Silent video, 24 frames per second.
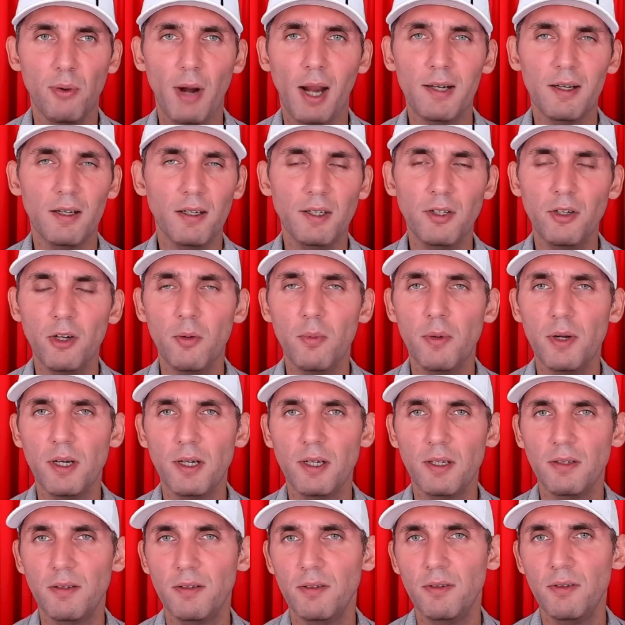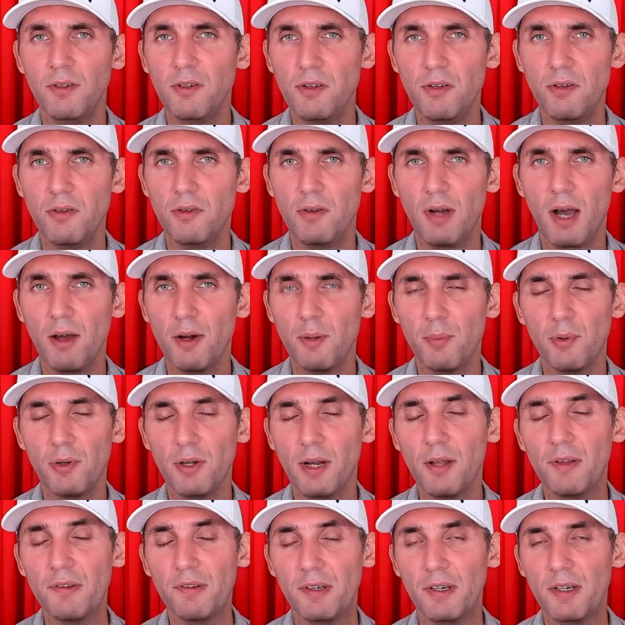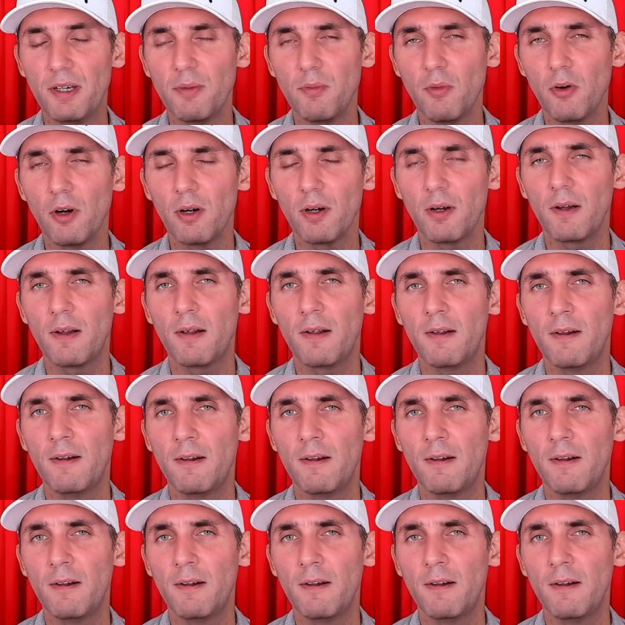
practically nobody knew how to pronounce it anymore.